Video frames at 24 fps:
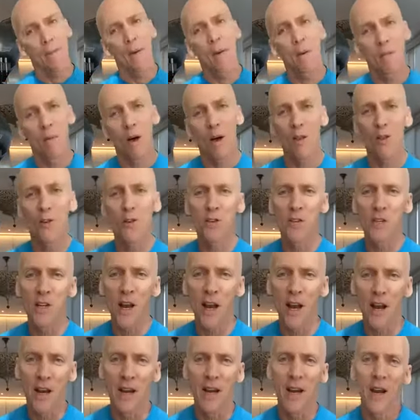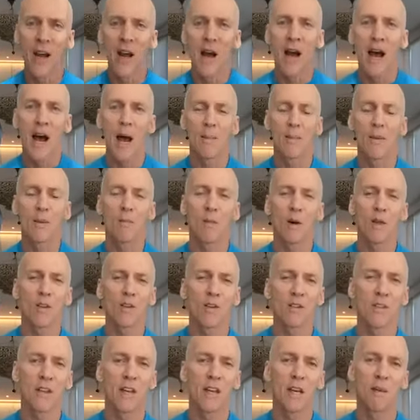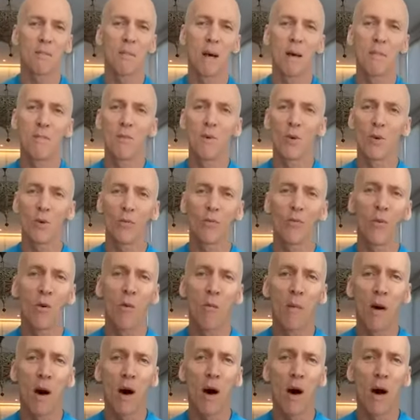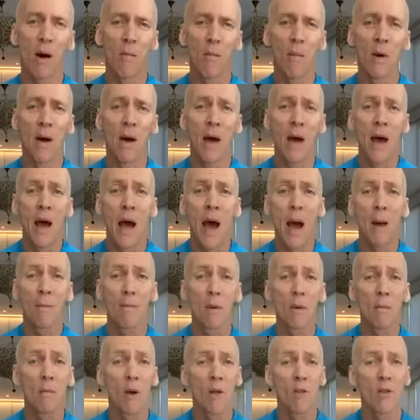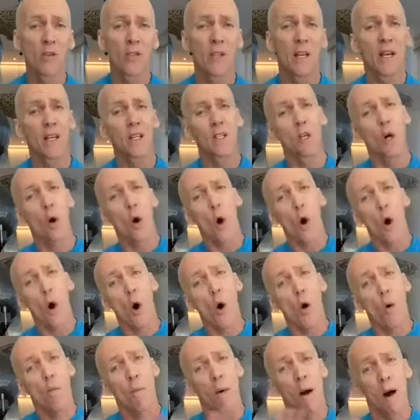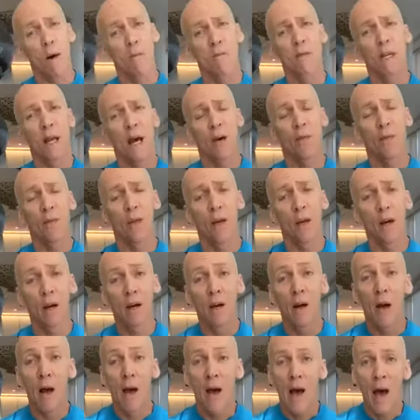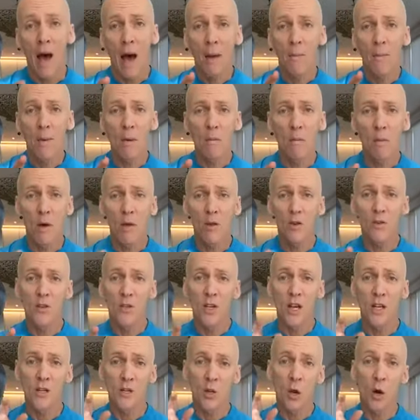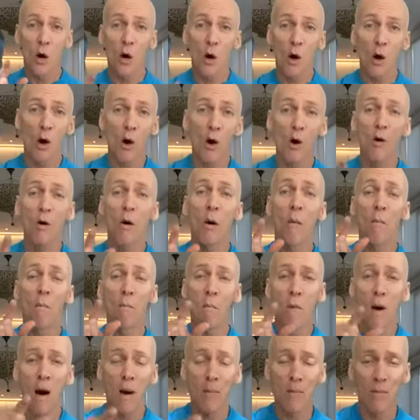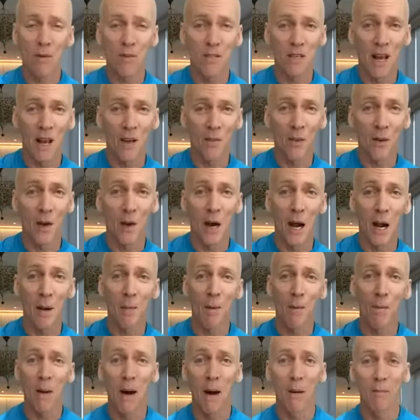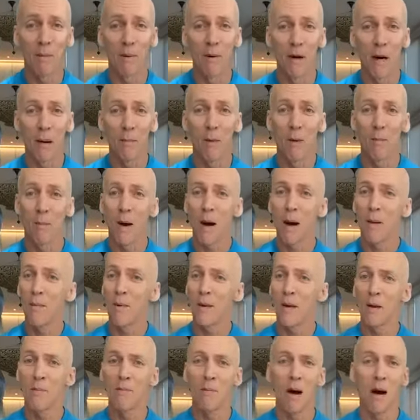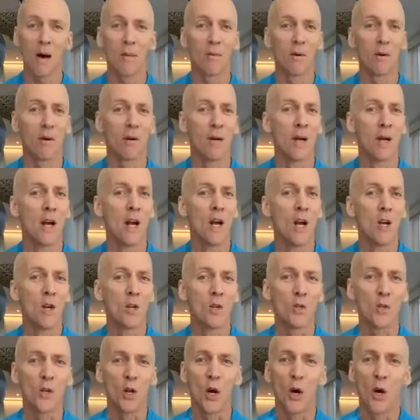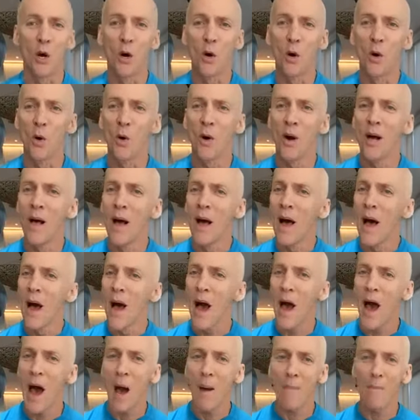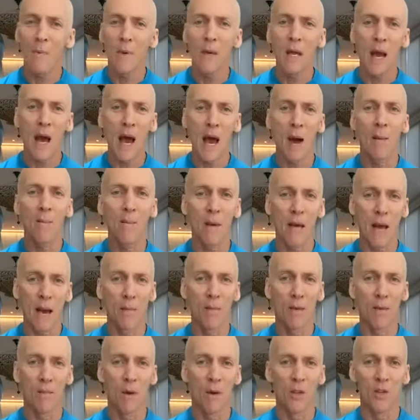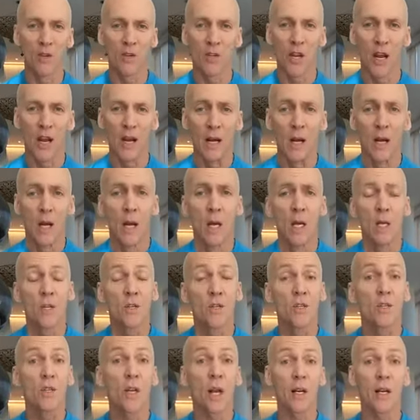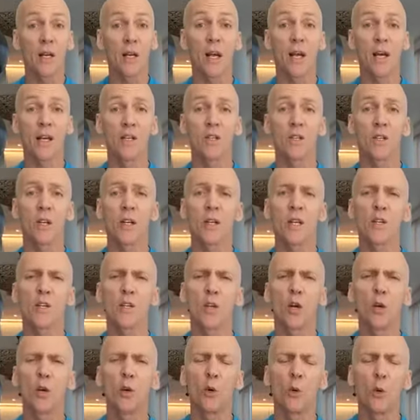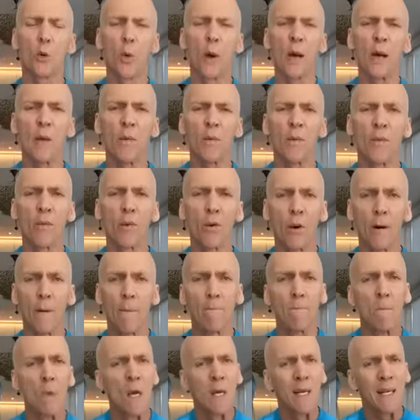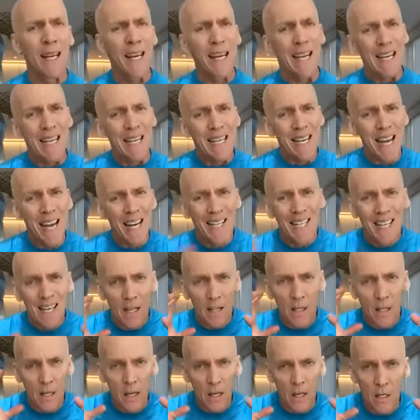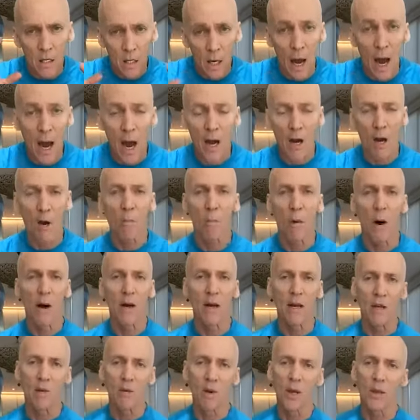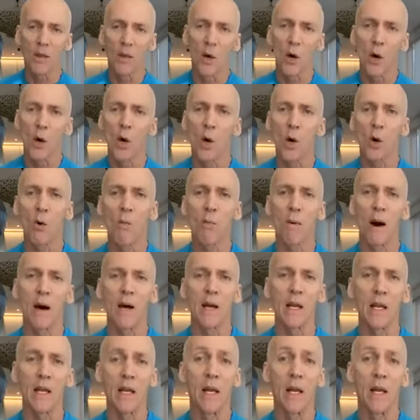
Mother's Day. Happy Mother's Day to my beautiful mom. Happy Mother's Day to all moms out there. Happy Mother's Day to all mapas out there. I'm a mappa. I'm a mama and a papa. So happy Mother's Day. Sundays are great for connecting the entire body, right? The whole body.